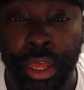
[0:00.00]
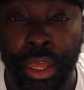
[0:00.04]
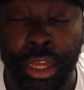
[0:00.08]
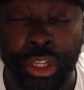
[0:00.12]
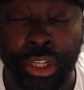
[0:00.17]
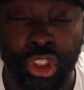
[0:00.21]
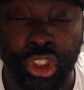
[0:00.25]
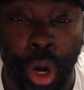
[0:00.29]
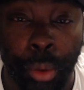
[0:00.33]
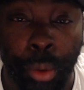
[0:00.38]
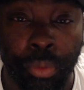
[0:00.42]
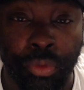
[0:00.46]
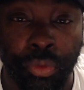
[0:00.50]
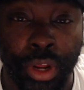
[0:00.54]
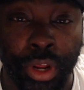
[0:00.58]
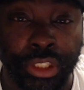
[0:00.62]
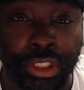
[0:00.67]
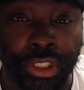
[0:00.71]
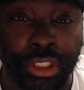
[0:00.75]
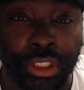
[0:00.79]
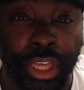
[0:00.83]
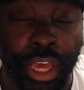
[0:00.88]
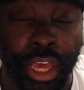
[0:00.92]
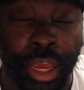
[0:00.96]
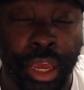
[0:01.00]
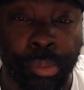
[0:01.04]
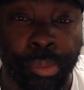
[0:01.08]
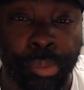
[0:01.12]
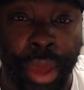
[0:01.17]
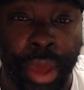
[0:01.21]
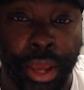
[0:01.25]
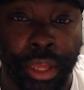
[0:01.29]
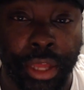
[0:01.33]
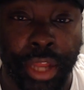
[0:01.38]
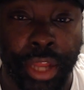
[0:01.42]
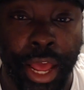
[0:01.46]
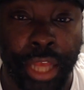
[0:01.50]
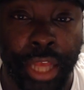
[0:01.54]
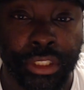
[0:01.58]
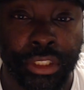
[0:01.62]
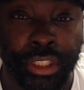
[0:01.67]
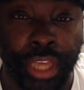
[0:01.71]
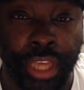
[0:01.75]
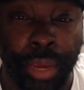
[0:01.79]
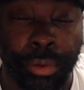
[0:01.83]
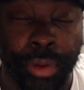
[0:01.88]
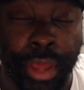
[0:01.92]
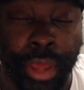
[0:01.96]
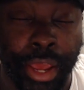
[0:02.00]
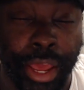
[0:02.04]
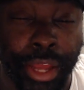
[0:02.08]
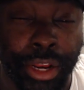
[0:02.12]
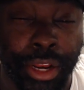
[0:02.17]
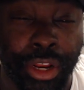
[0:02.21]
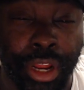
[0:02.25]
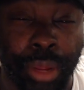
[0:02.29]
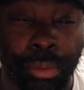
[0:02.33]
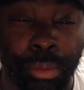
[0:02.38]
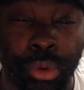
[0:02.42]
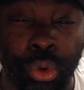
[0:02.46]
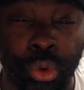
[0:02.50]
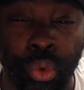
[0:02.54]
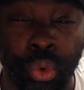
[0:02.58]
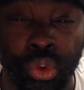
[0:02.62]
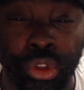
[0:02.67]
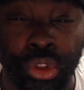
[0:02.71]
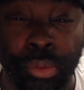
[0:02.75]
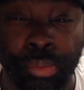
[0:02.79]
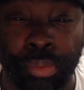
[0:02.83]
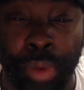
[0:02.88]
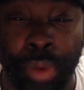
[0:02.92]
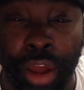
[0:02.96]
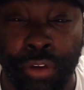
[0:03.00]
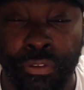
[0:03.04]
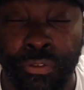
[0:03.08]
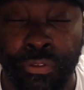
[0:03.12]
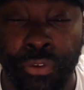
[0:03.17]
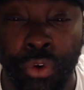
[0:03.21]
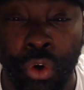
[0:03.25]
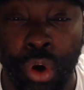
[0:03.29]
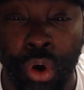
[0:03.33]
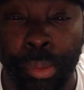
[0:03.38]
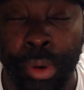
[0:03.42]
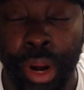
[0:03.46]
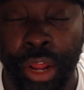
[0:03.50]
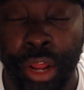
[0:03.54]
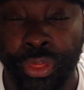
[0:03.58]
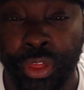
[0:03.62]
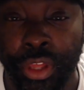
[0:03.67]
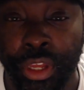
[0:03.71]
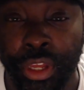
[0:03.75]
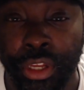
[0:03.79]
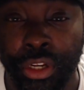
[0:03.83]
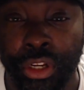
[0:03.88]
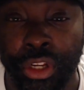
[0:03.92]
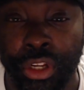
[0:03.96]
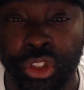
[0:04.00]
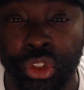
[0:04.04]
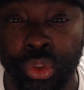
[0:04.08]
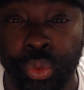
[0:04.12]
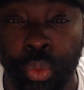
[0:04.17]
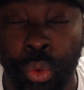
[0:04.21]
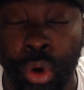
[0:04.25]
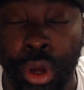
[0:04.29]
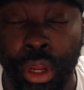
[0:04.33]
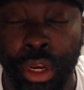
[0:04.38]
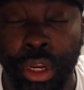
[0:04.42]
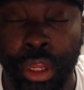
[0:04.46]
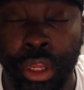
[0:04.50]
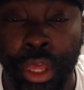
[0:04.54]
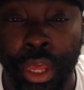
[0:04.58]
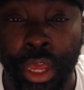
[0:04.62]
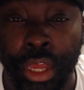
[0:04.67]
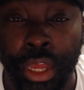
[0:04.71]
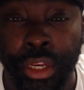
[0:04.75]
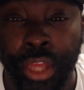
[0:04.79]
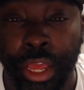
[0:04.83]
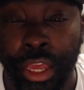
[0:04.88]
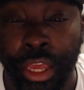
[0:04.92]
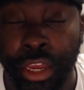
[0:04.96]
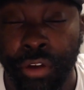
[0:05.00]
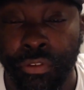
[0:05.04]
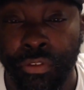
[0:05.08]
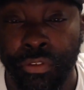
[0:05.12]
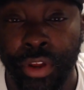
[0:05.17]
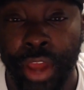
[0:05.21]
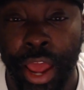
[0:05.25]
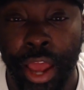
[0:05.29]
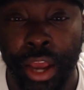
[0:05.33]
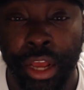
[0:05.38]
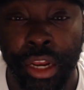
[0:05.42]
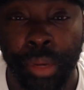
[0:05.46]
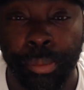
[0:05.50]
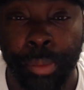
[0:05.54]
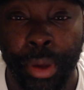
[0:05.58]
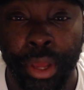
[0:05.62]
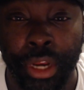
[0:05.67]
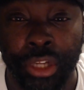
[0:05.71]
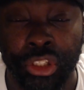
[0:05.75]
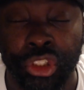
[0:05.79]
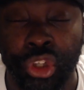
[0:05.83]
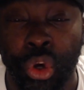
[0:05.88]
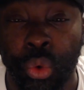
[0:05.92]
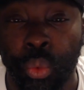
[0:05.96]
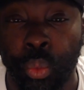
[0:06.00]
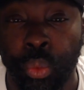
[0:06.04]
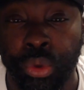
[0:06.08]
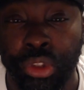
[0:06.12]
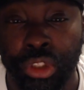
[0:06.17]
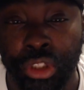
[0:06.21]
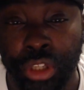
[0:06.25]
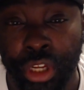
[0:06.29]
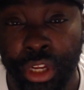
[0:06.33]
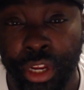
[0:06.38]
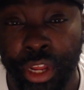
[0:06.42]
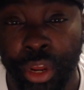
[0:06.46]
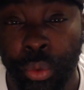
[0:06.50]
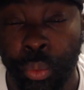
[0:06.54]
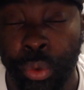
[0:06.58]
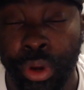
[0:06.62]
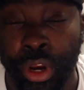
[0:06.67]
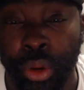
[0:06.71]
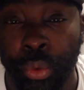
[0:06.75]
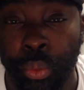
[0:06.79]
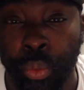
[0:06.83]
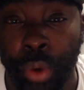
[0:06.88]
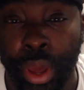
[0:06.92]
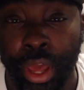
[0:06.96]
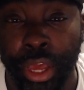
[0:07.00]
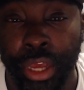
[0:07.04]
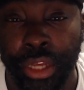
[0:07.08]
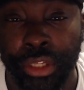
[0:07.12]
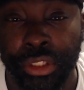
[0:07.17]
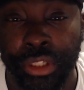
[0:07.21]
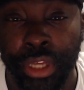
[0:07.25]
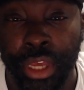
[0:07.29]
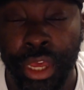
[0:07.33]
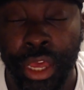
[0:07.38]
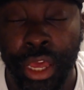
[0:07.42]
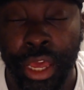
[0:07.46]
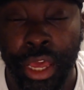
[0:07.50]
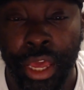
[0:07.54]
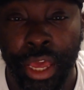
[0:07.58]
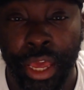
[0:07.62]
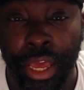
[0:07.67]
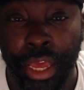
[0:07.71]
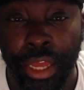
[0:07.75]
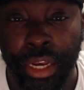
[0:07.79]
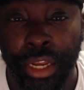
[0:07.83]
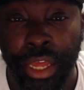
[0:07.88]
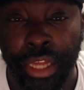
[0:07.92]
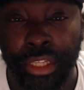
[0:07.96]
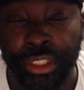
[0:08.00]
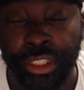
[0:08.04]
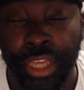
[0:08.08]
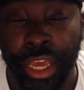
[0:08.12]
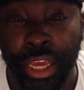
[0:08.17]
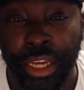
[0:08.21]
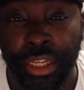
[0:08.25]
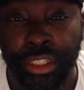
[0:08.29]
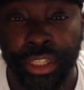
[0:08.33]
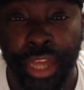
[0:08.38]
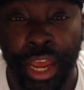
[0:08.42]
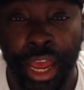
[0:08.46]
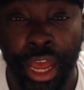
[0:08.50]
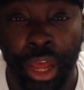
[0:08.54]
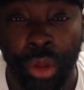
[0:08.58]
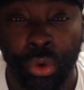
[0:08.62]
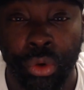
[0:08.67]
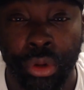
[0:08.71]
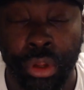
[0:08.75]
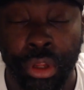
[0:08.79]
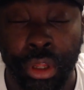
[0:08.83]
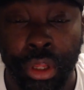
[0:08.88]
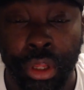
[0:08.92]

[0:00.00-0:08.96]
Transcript: Ja Morant just came back last game. They ended up losing by four, but I think in this one they get reacclimated to to their winning ways and they take down